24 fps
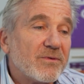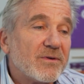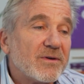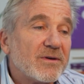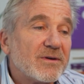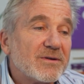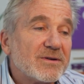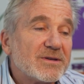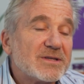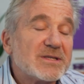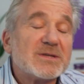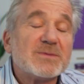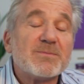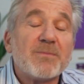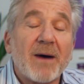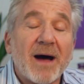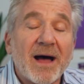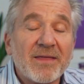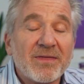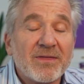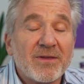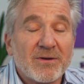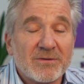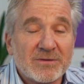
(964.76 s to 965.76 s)

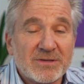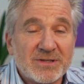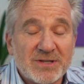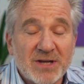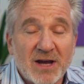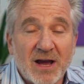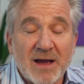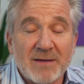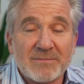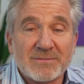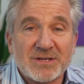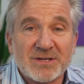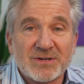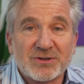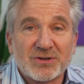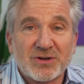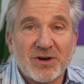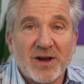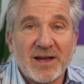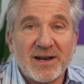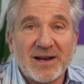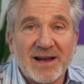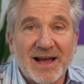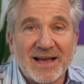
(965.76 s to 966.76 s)
spot those times and
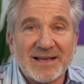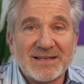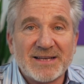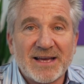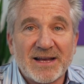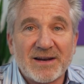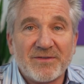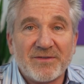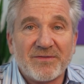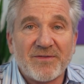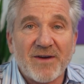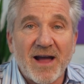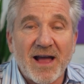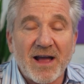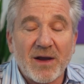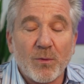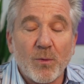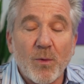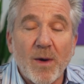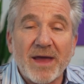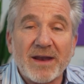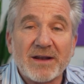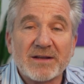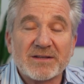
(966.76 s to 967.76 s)
try to identify
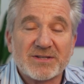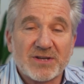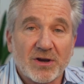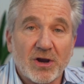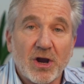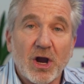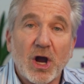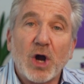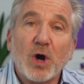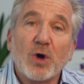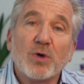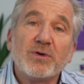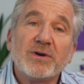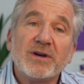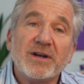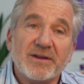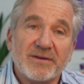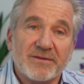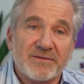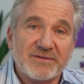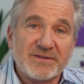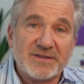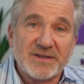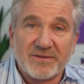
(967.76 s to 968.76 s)
when it's a
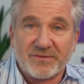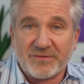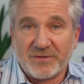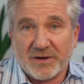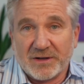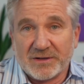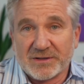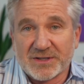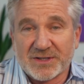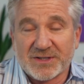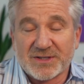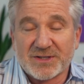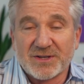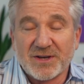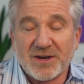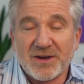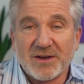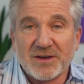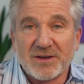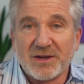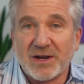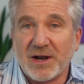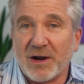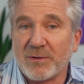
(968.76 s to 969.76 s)
cognitive difference.
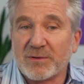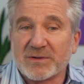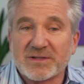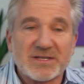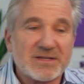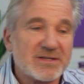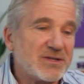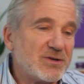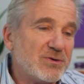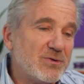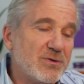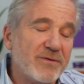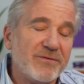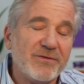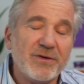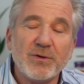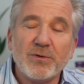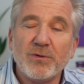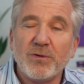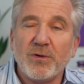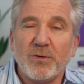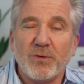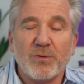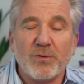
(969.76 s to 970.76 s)
It's two of
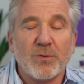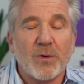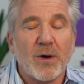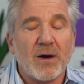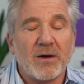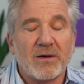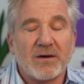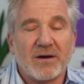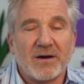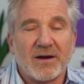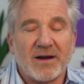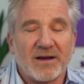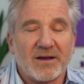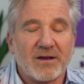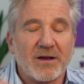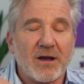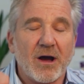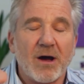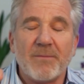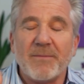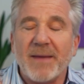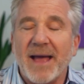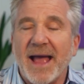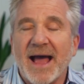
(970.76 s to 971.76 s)
you who
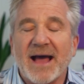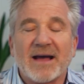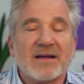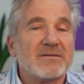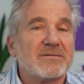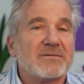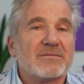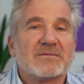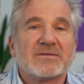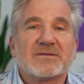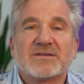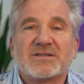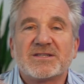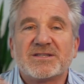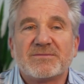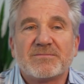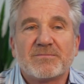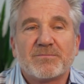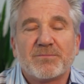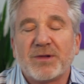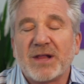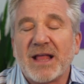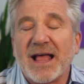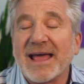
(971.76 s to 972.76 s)
come at
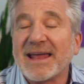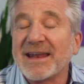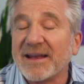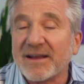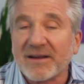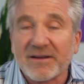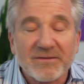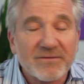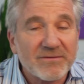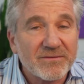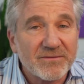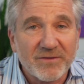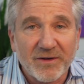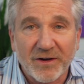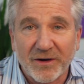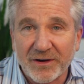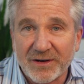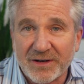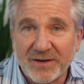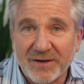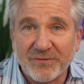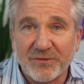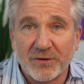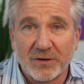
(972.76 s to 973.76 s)
planning very
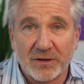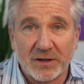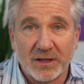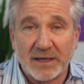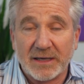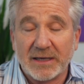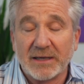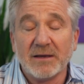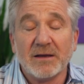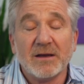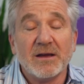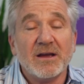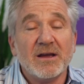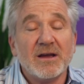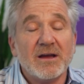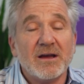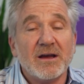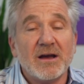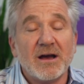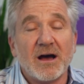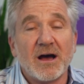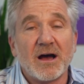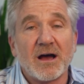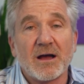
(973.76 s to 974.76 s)
differently,
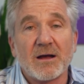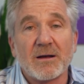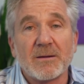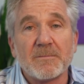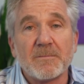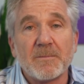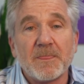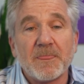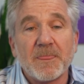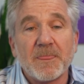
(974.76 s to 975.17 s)
and